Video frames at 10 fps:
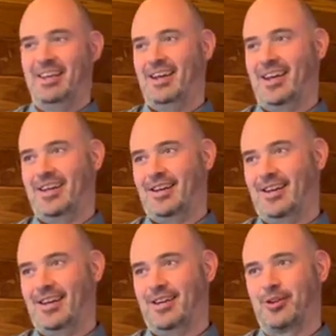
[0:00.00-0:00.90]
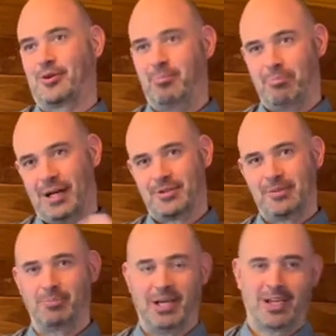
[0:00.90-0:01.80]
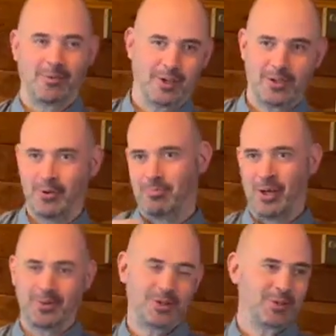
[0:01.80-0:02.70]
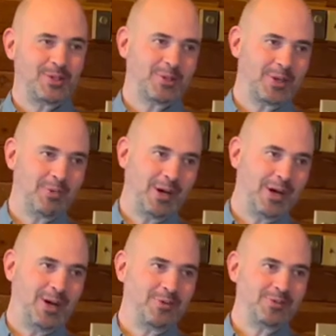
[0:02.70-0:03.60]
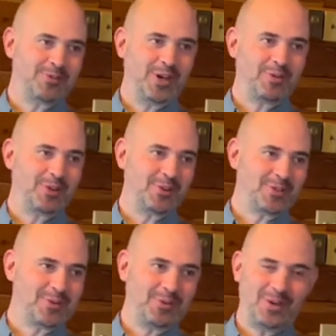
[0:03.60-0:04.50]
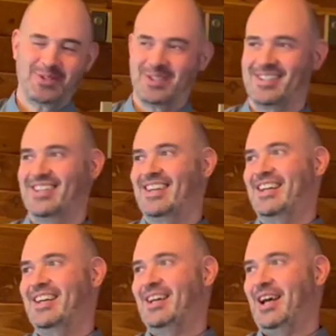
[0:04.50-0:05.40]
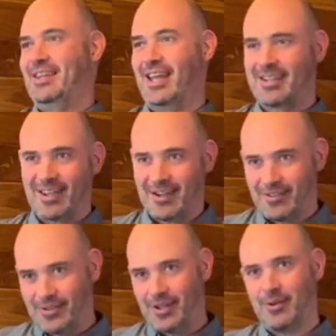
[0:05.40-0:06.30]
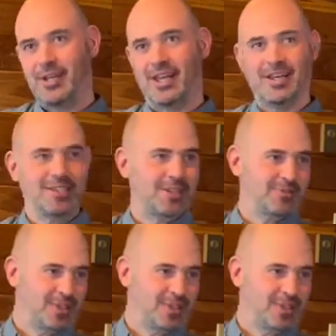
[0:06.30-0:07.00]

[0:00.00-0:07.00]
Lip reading: and it'd come bouncing back, and we'd all moan to each other about how unfair we thought it was, and then kind of, you get yourself